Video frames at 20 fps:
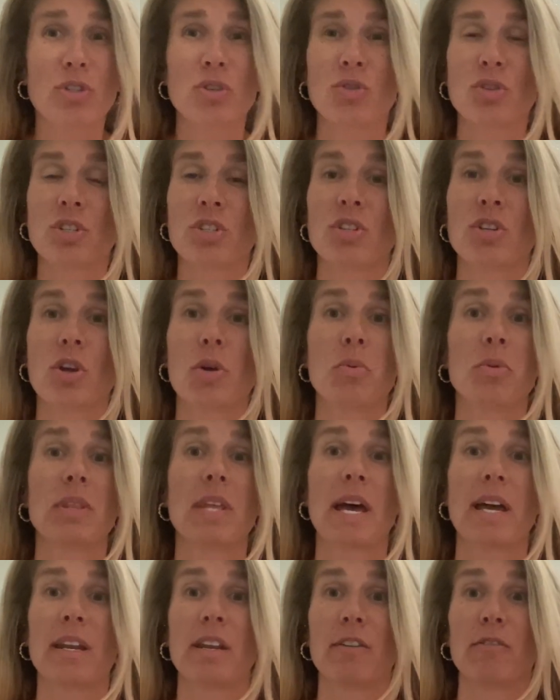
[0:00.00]
So just note
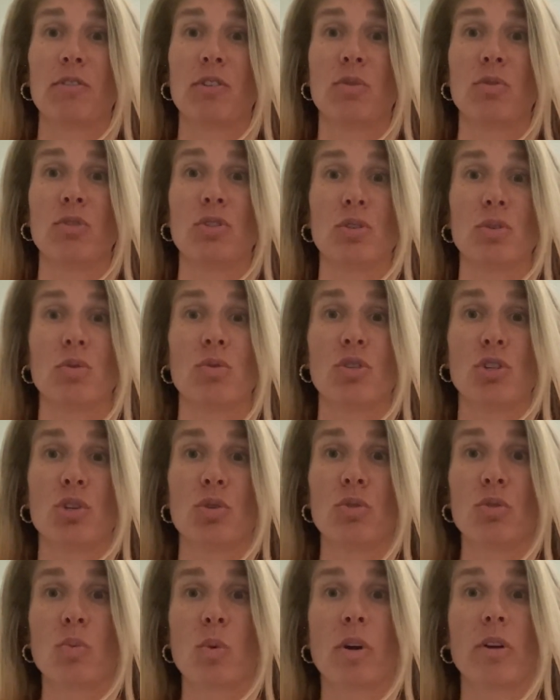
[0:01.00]
that if you do
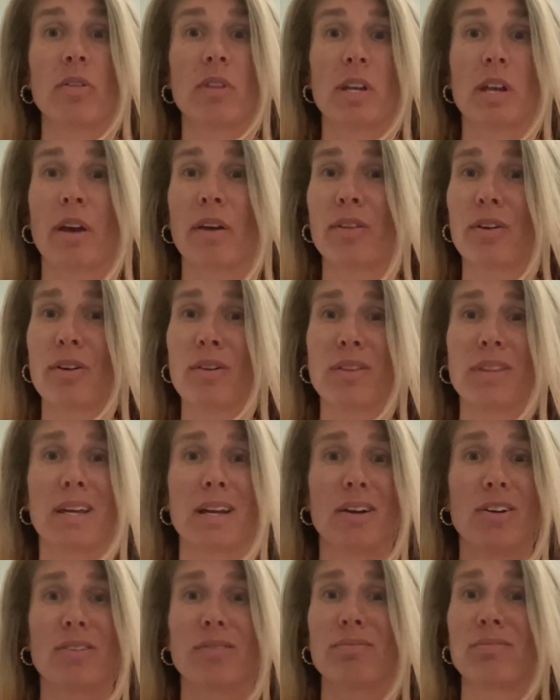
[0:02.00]
choose one or the other,
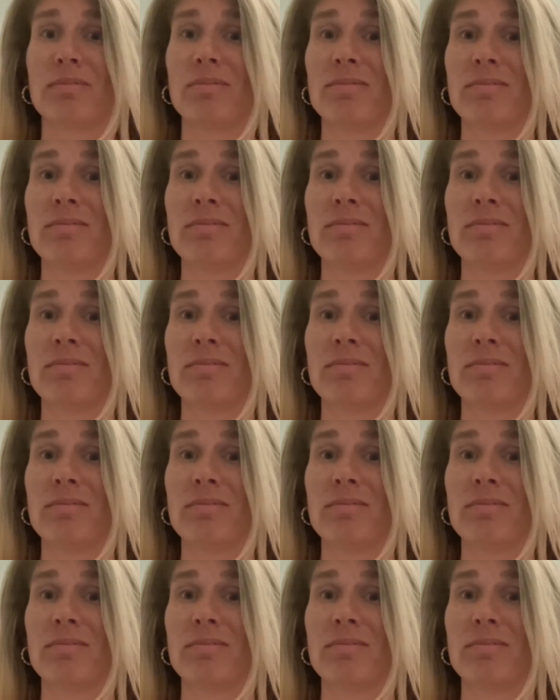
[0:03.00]
they're